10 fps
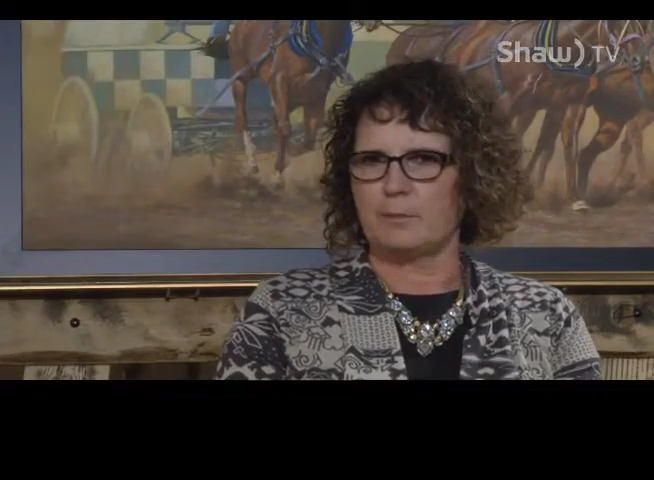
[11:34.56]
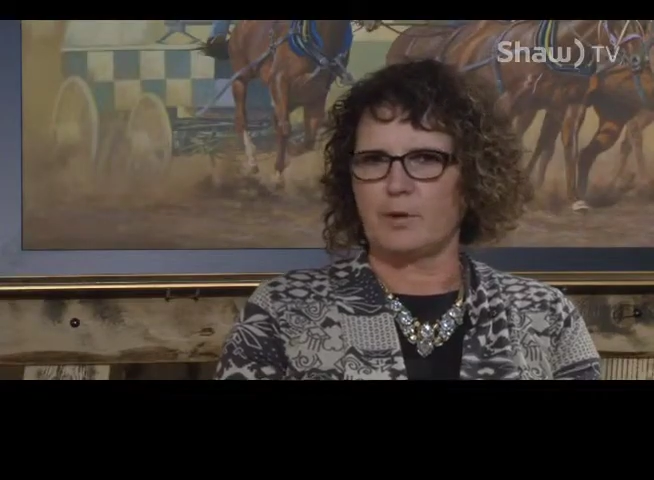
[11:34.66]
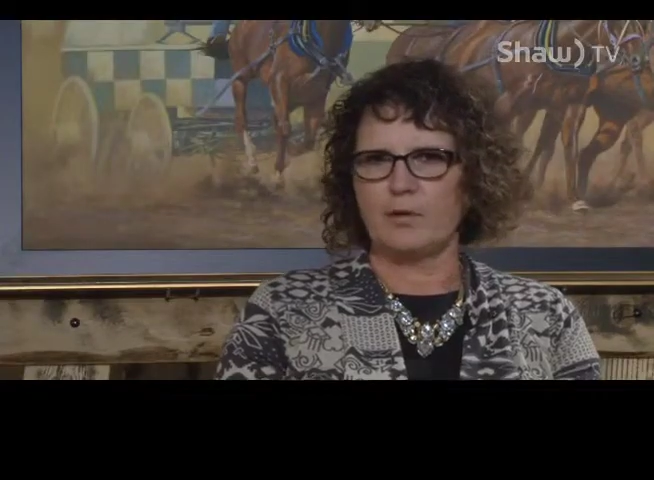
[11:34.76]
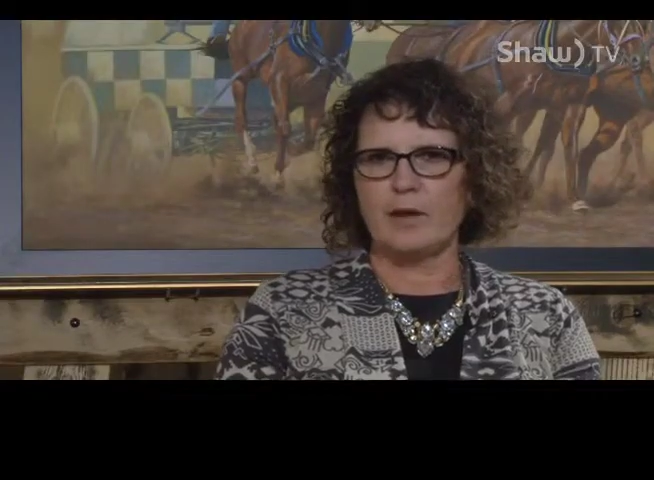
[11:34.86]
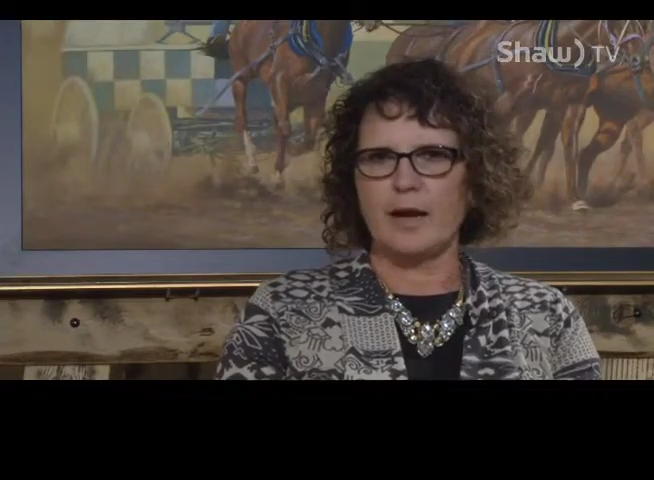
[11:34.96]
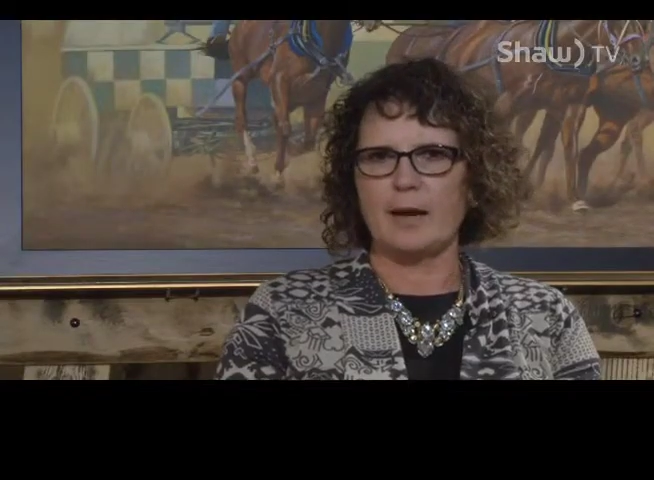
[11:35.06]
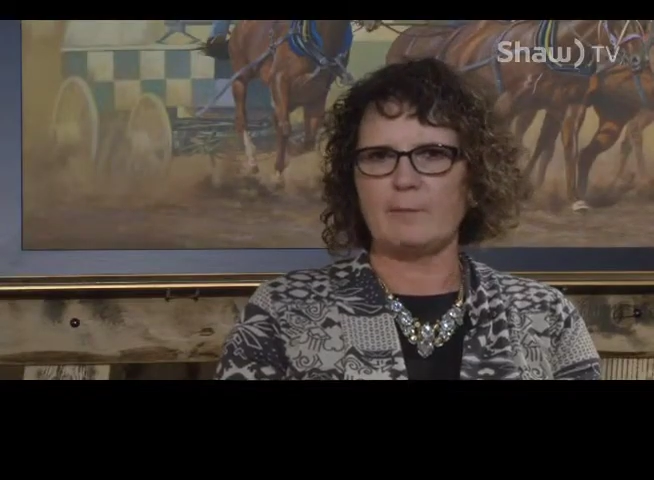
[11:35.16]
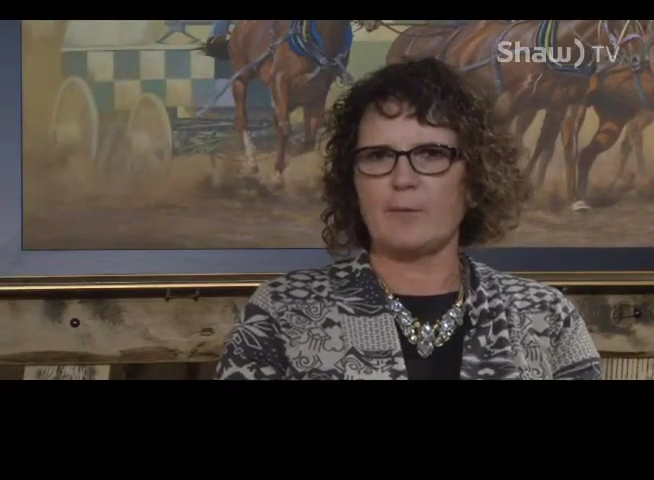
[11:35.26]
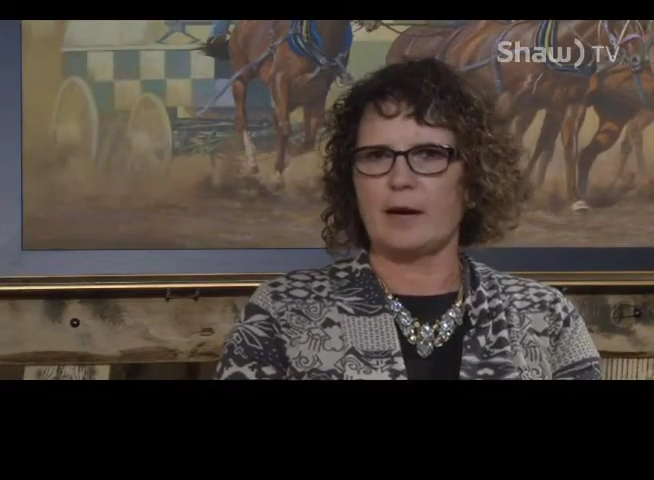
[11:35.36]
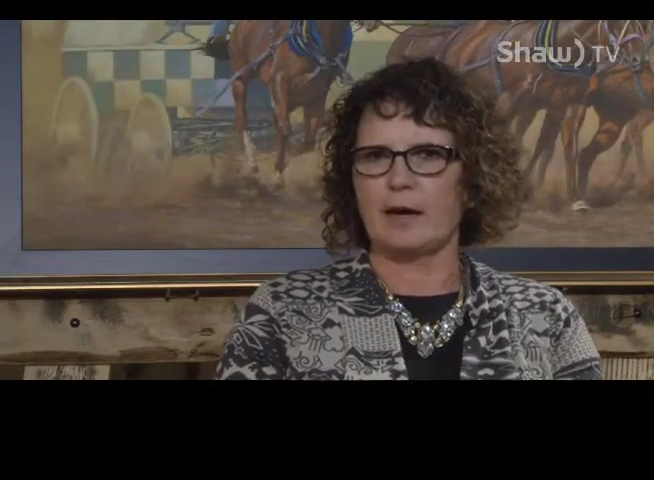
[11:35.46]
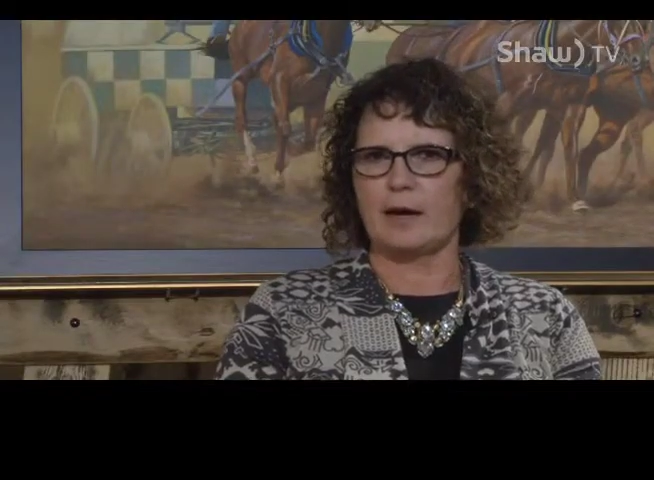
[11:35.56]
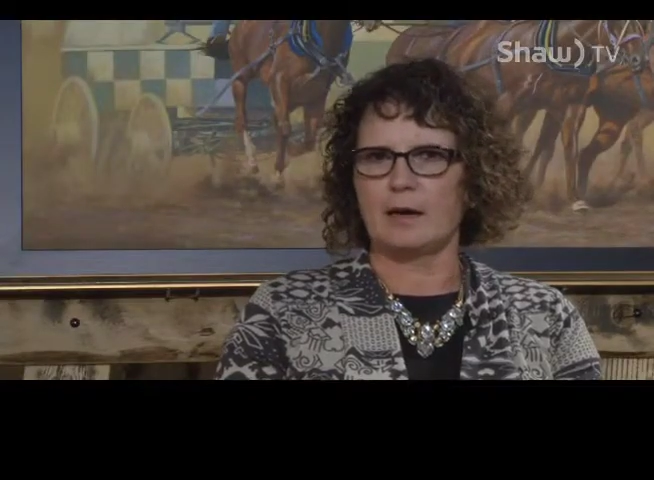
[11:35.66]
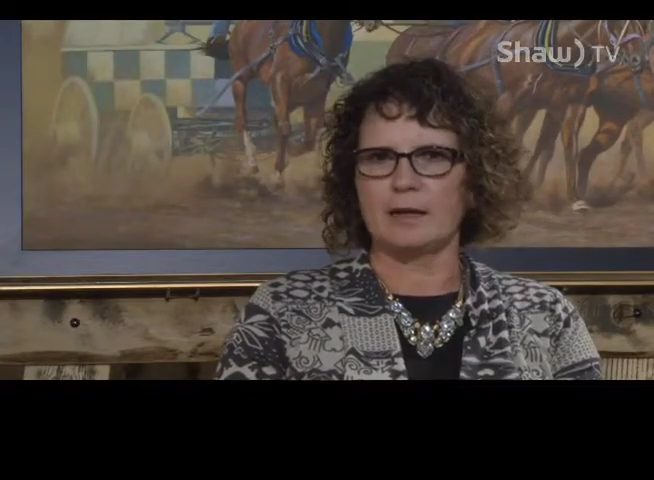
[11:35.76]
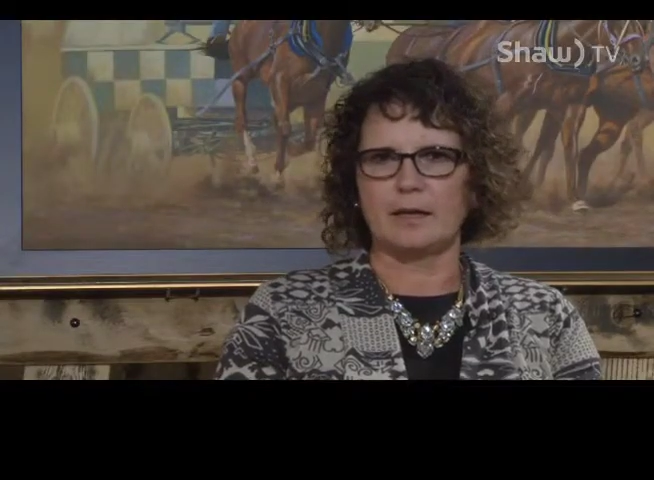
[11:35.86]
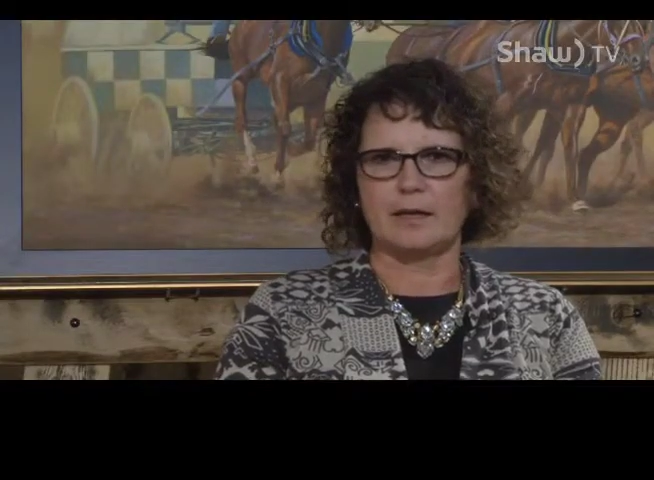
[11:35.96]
program where